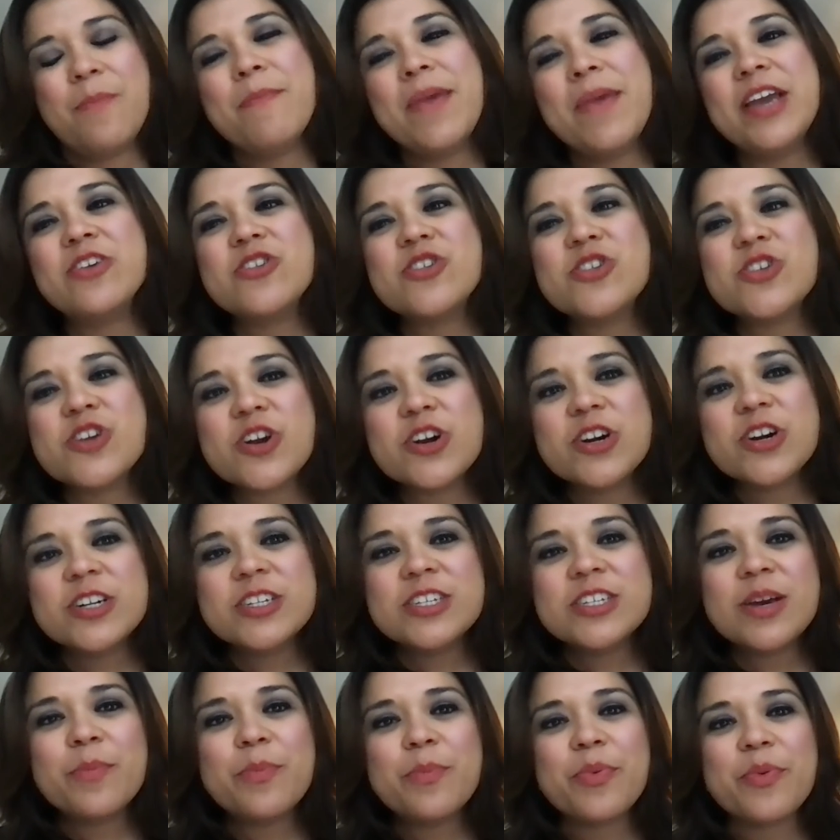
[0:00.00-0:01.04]
make sure
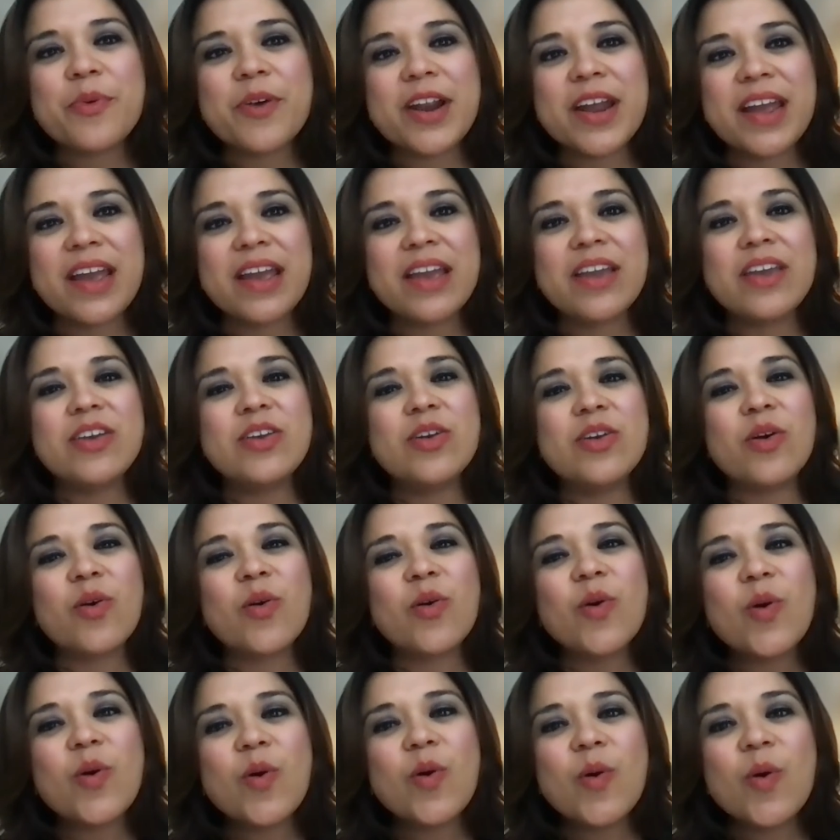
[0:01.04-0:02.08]
to bring your
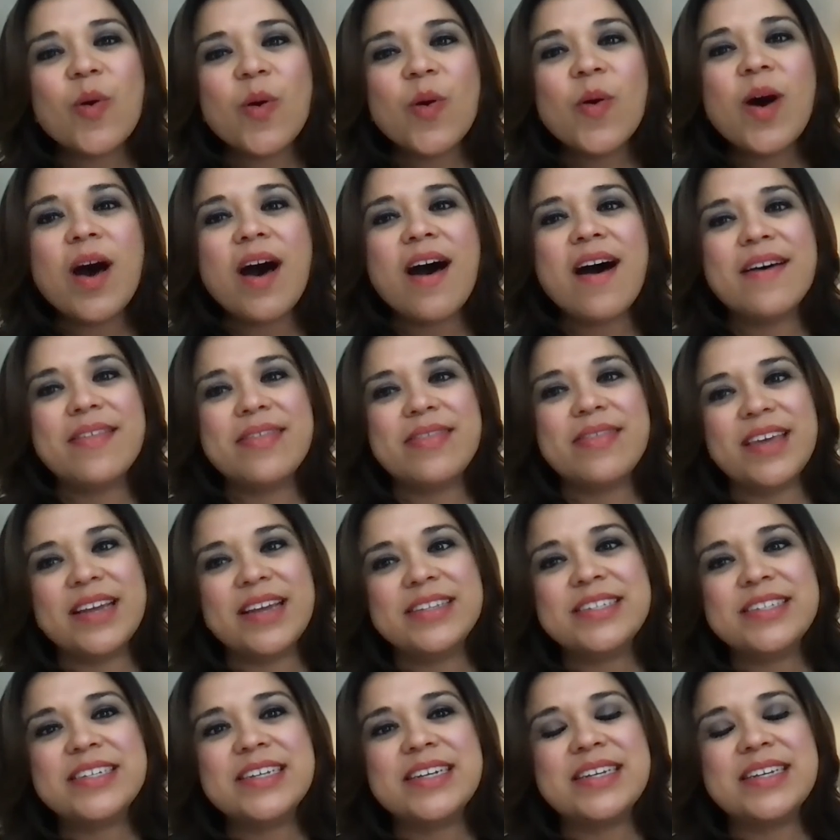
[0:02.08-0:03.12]
whole
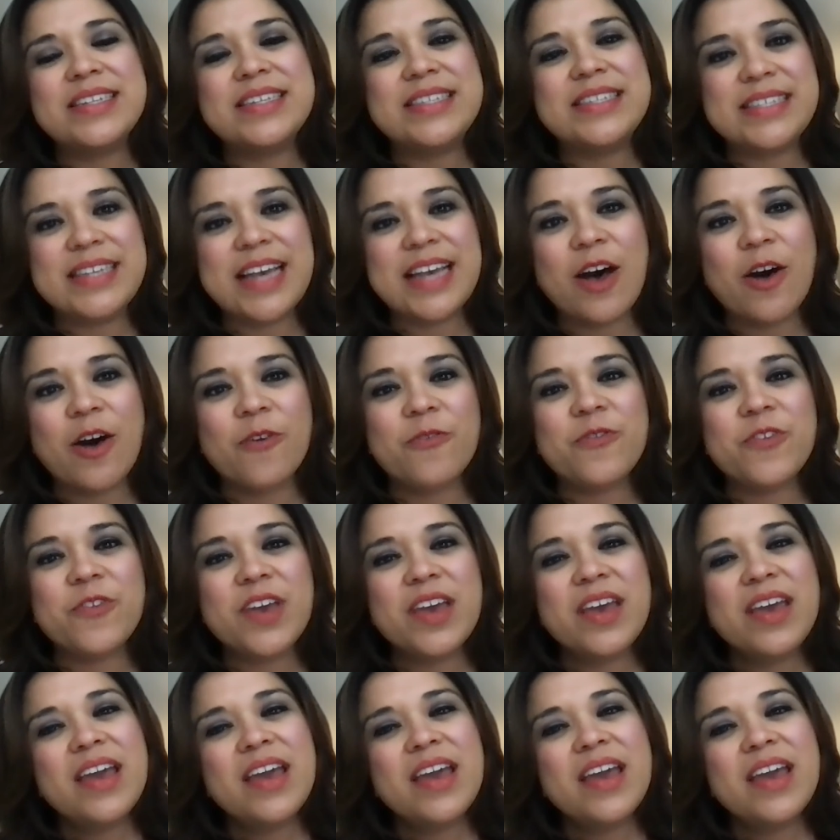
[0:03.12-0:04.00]
authentic self,